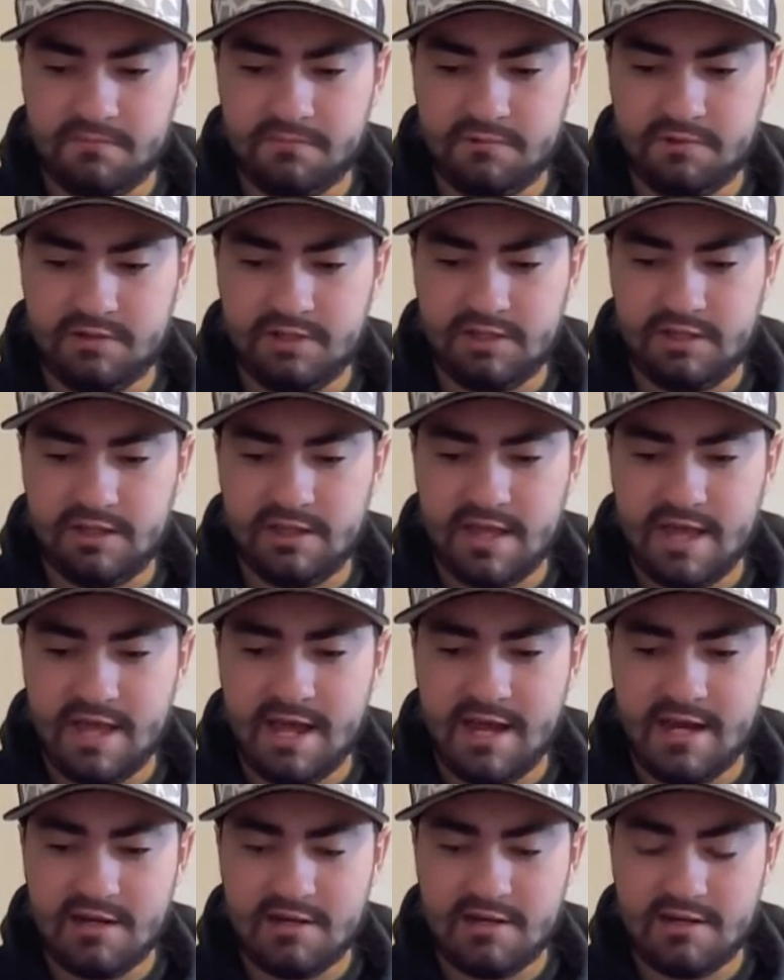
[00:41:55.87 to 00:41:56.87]
So like
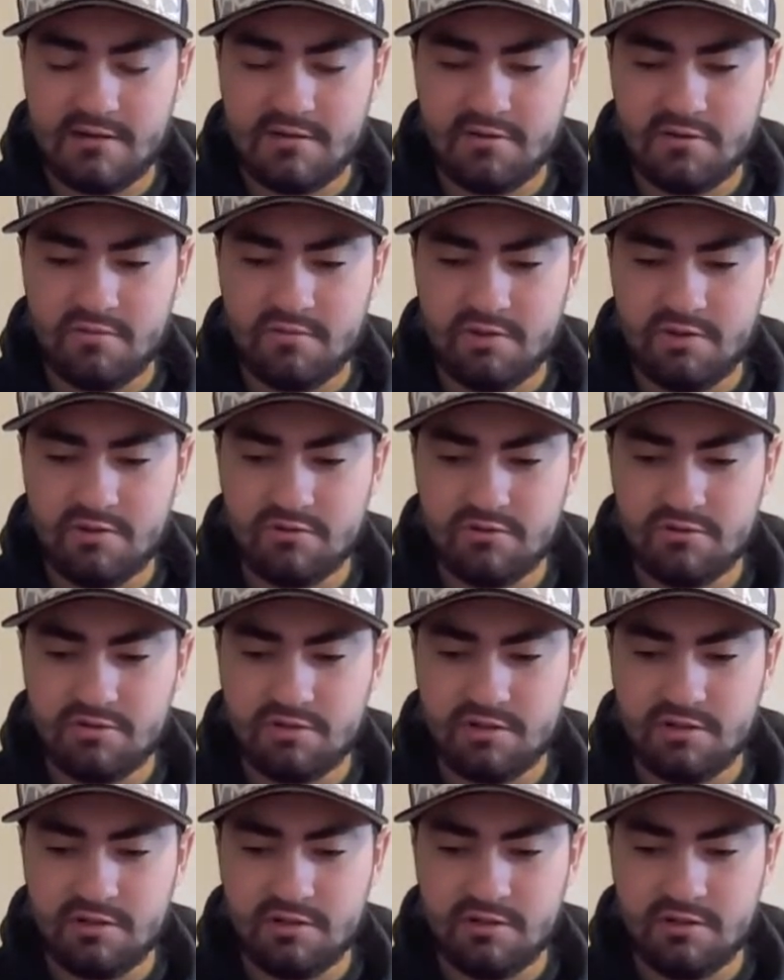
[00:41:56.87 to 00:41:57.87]
that, almost.
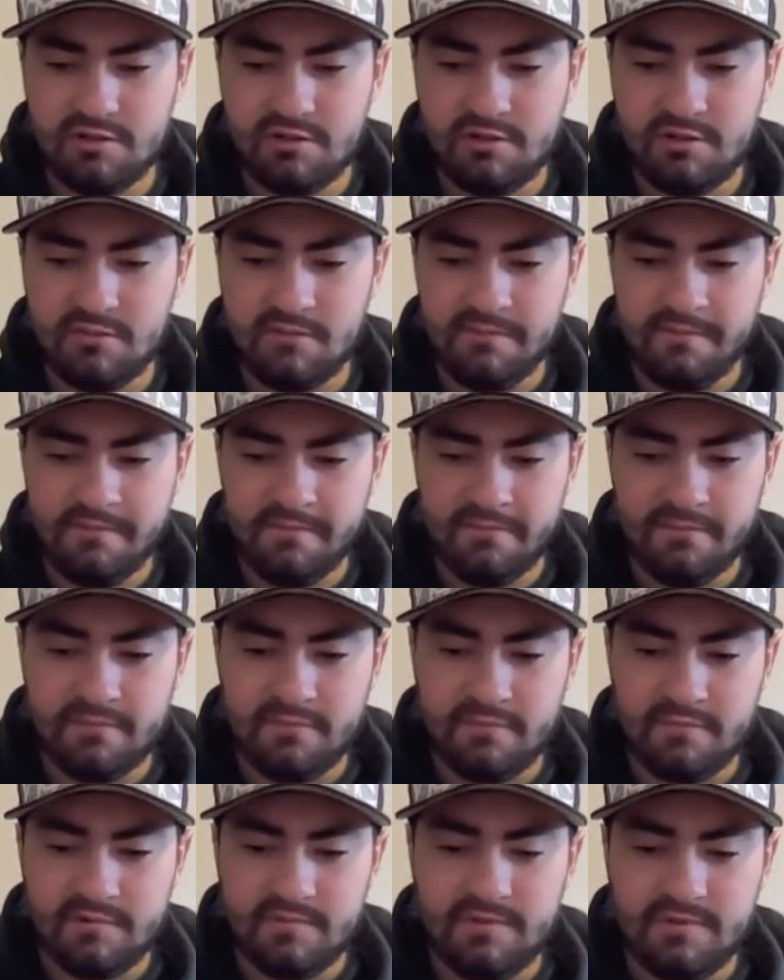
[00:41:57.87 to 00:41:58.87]

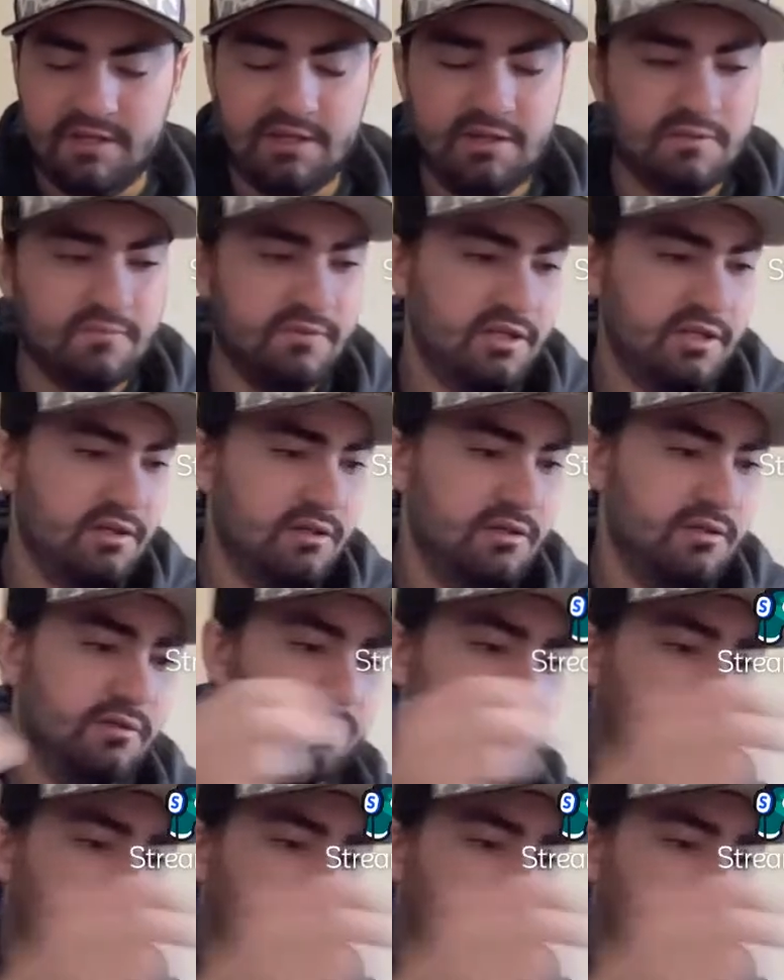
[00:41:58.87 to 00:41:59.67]
Pretty good, pretty good.